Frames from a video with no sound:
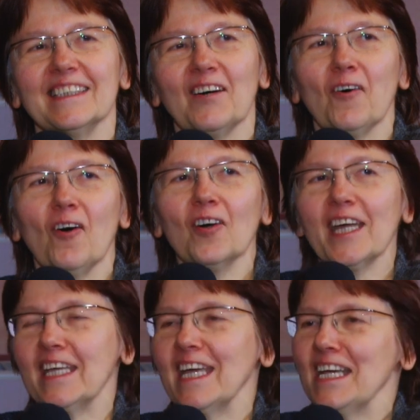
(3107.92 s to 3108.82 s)
No.
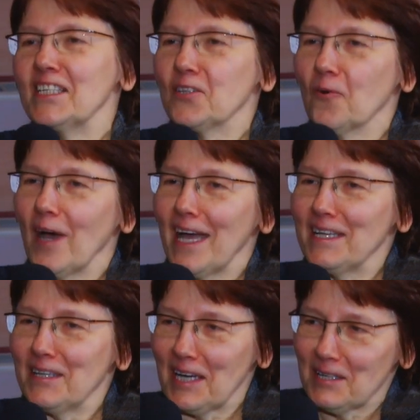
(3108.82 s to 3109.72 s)
Okay. So
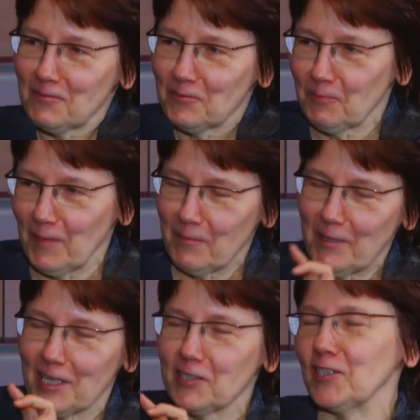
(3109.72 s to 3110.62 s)
I would
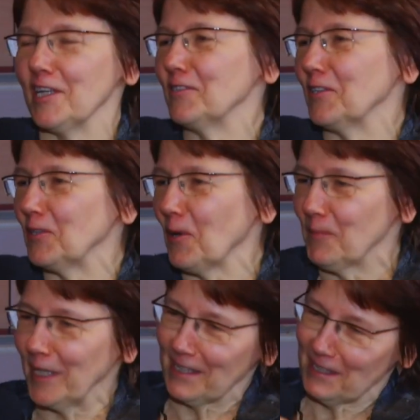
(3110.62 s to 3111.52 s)
maybe I change the
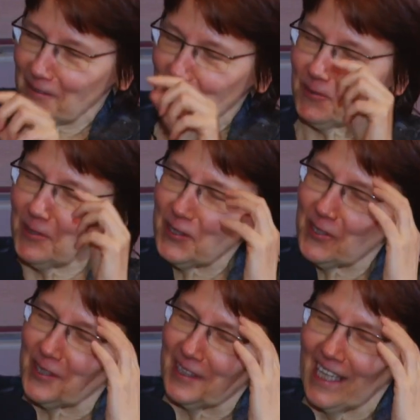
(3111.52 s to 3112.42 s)
topic. I have the
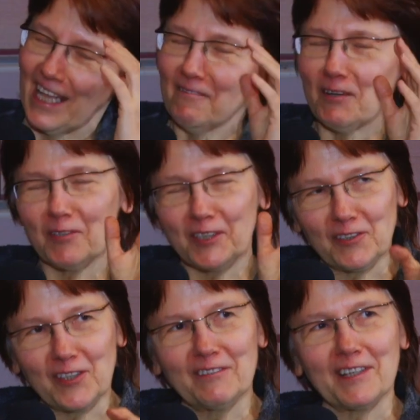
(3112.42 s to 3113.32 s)
question, very
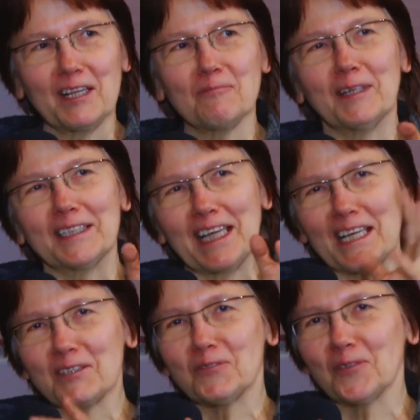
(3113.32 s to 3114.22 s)
trivial but
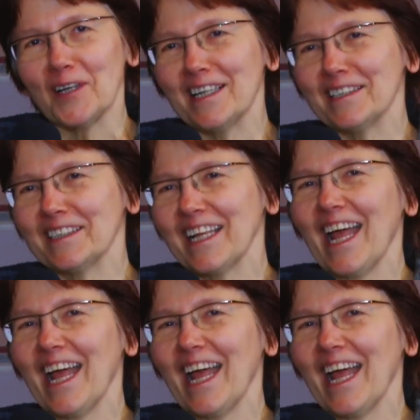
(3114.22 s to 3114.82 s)
actual,